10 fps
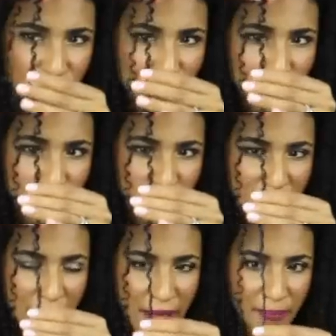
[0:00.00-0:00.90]
used
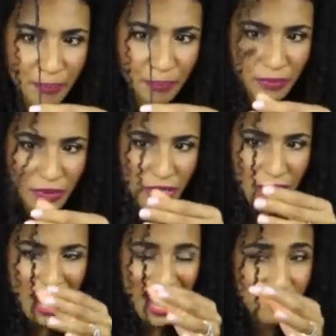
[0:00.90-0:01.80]

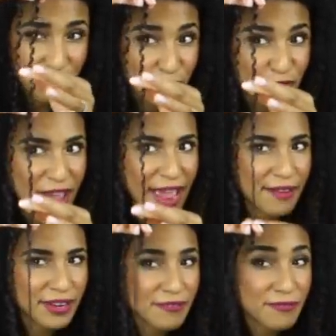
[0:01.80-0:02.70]
a
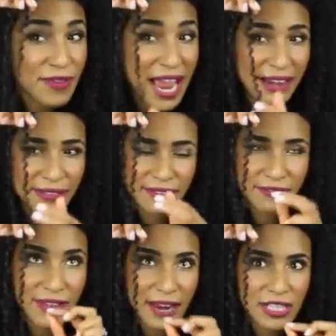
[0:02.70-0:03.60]

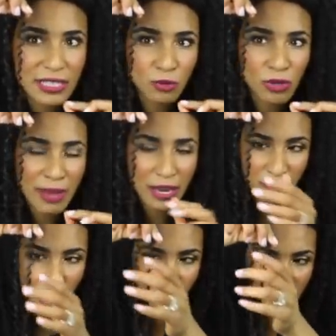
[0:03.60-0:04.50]
very small amount
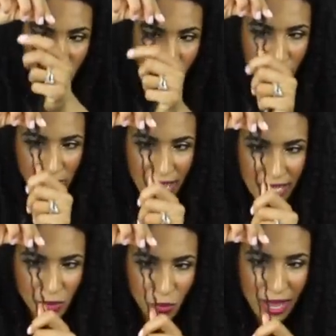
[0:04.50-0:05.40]
of coconut oil
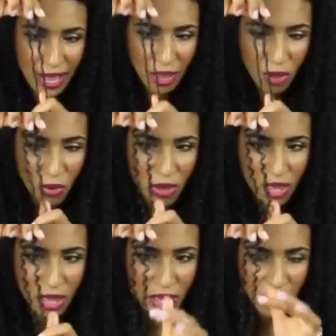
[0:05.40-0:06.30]
as well.
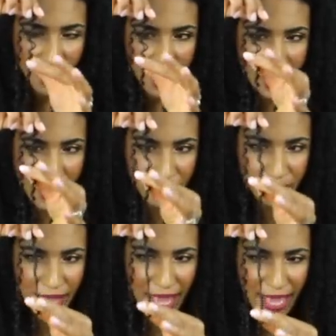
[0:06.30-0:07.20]

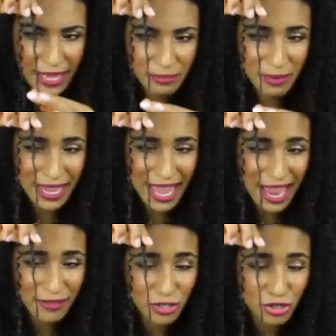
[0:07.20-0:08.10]
And my
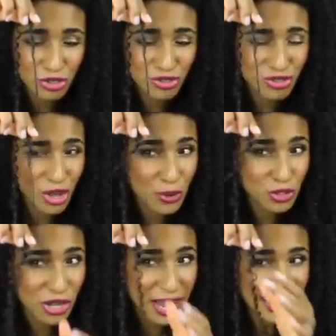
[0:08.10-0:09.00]
hair is so
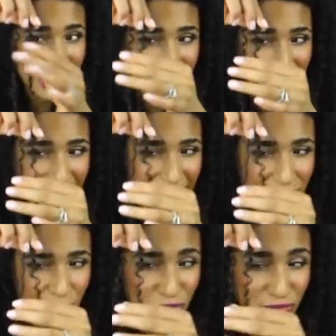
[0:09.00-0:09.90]
shiny
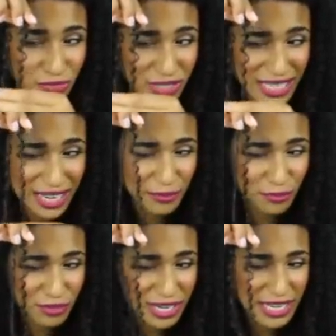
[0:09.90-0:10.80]
and
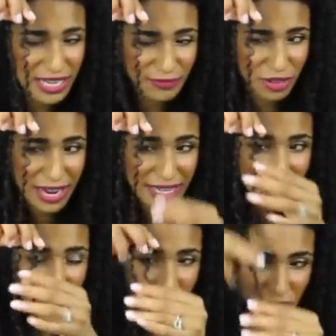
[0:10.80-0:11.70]
really defined.
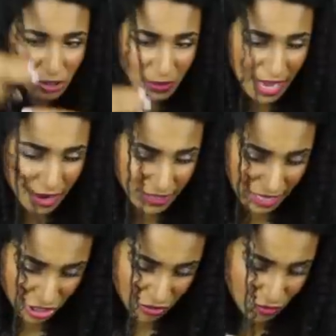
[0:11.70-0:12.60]
So my hair has
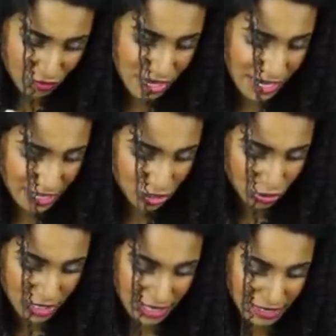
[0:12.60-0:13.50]
actually really
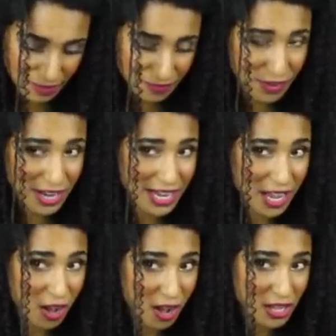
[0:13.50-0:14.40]
enjoyed this. I'm finding
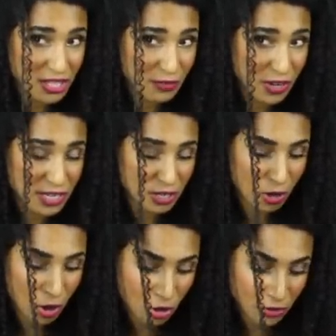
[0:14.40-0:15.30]
it hard to find a
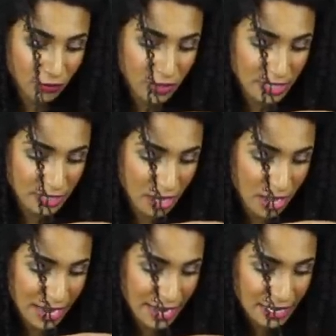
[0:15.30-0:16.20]
con for this
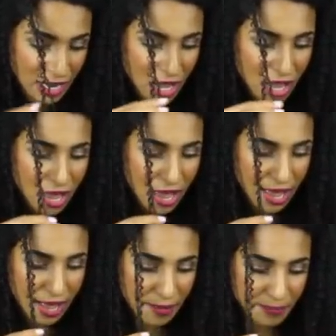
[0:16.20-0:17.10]
line,
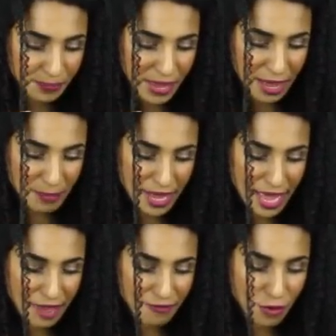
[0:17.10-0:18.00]
and my
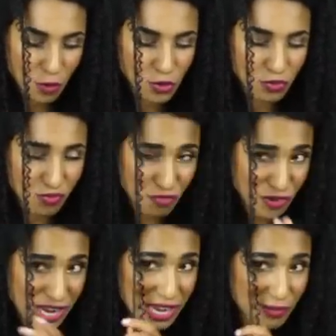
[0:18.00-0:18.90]
hair feels
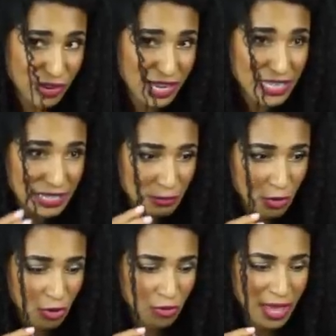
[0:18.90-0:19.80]
really
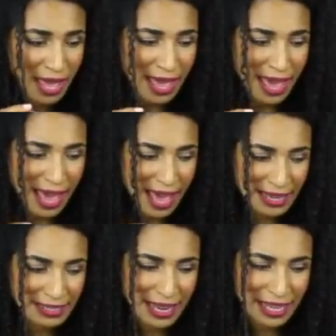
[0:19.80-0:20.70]
smooth.
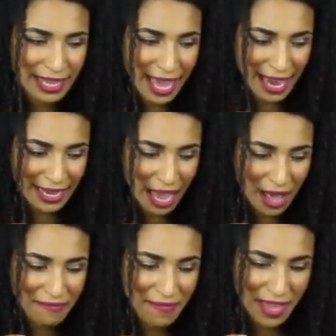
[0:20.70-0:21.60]
And again,
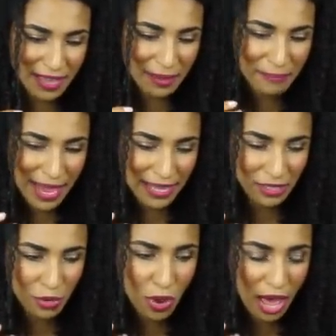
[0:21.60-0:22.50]
I think compared
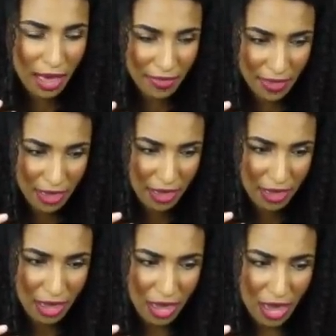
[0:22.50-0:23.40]
to
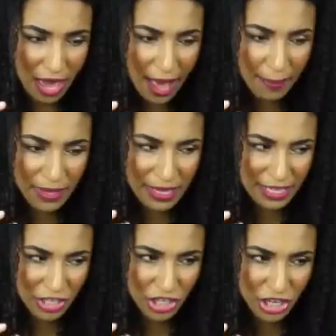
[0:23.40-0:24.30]
other
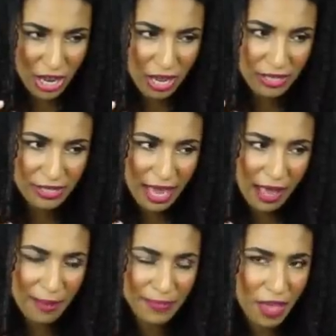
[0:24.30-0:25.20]
conditioners
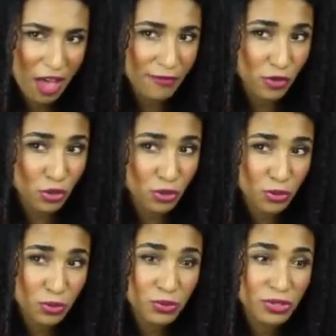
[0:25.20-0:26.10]
that I've
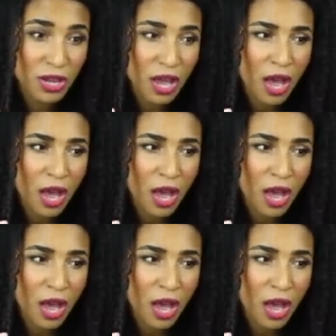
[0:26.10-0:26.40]
used,